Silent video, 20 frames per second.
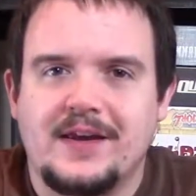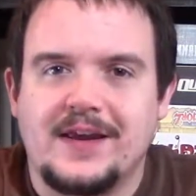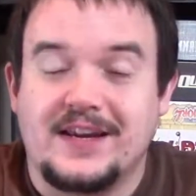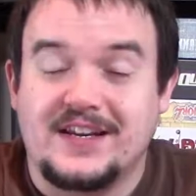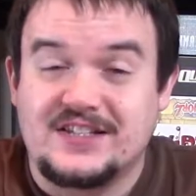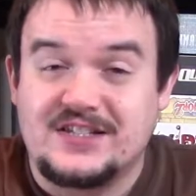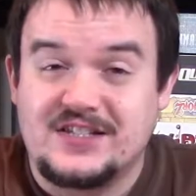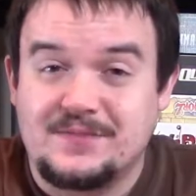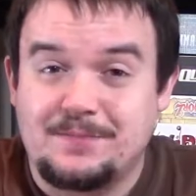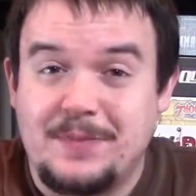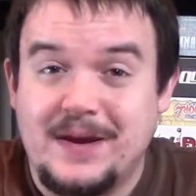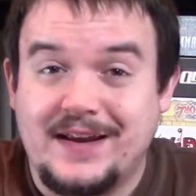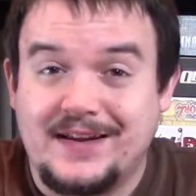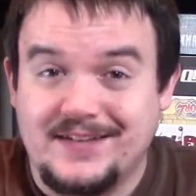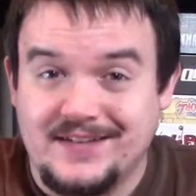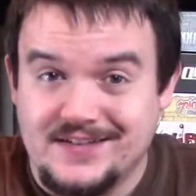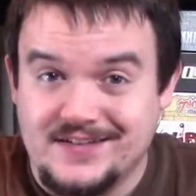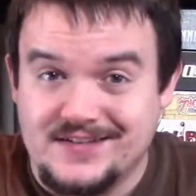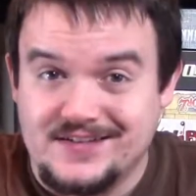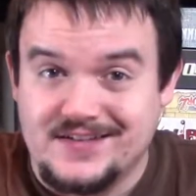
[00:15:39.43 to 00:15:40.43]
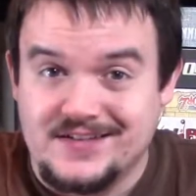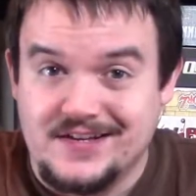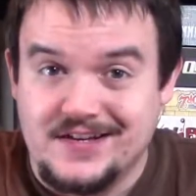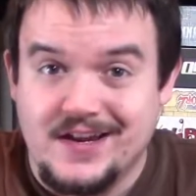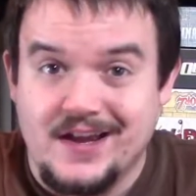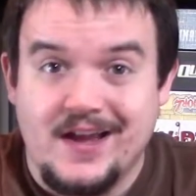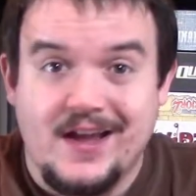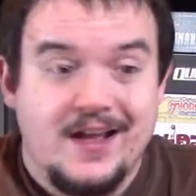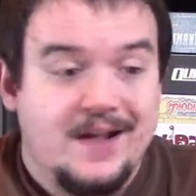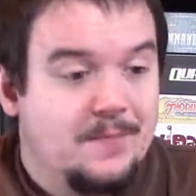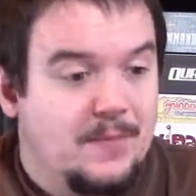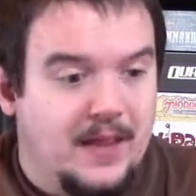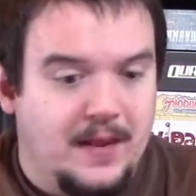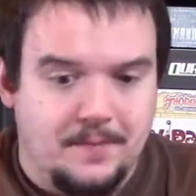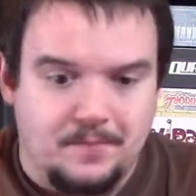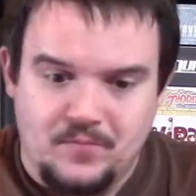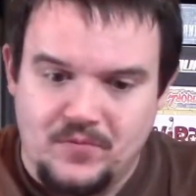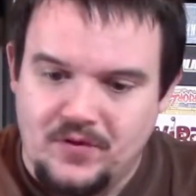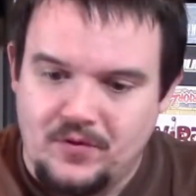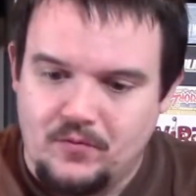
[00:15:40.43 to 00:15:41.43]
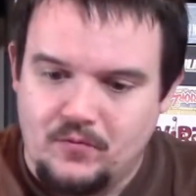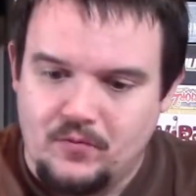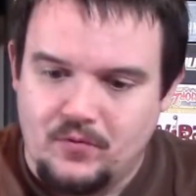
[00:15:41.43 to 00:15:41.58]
expectancy. And